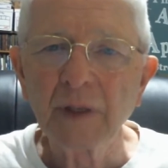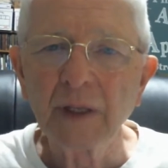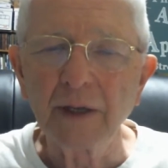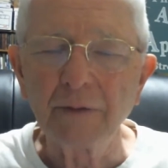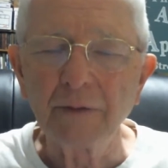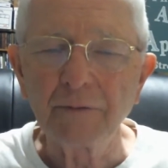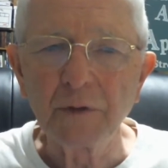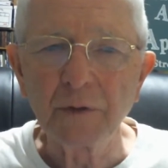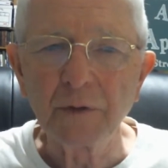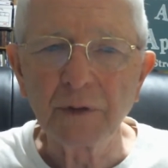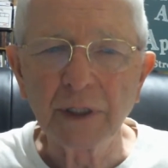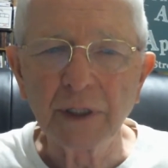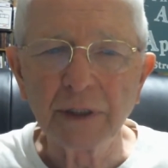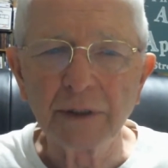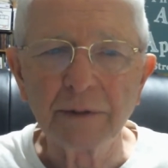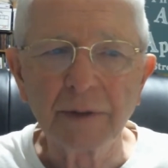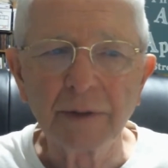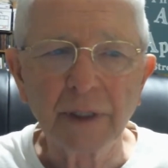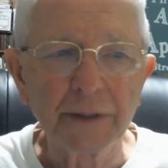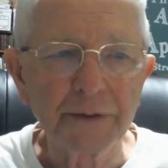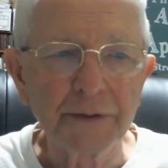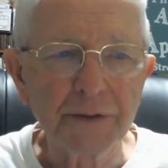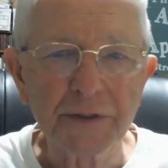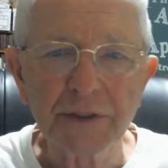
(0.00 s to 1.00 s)
if you can
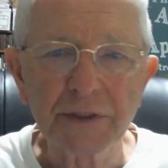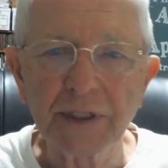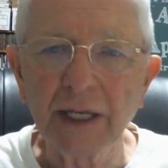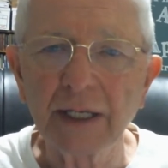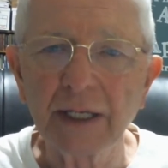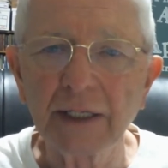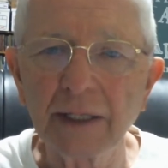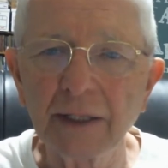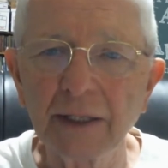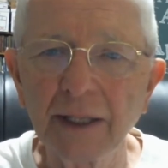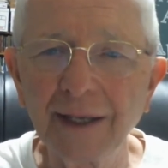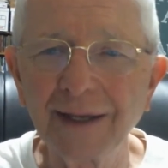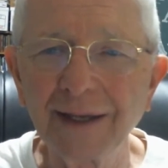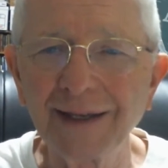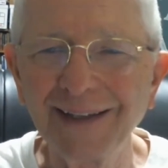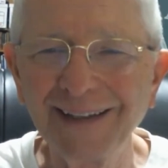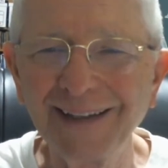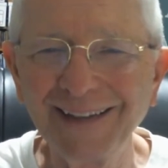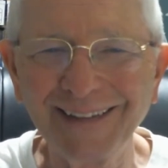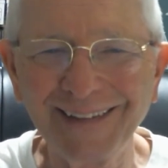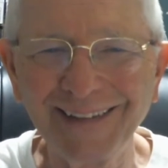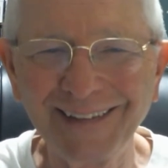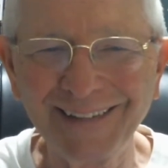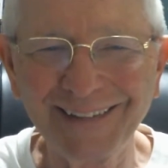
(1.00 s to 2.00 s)
understand
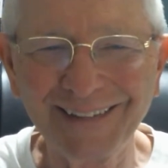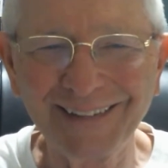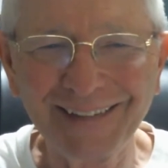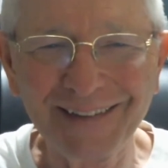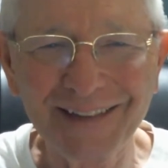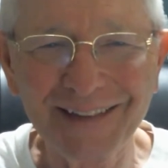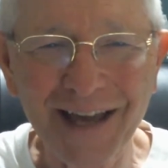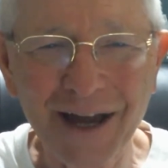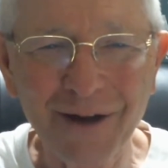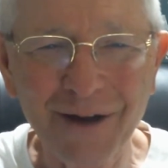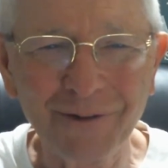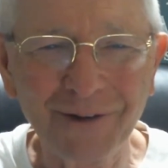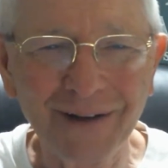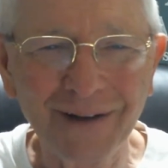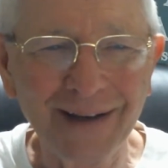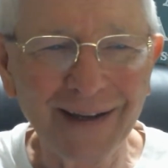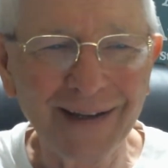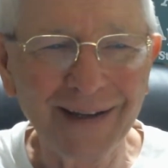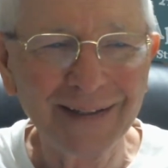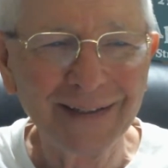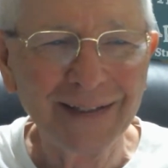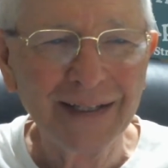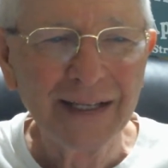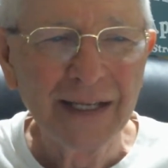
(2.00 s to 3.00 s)
it in that
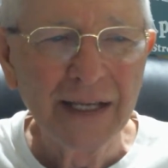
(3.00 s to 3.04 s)
way.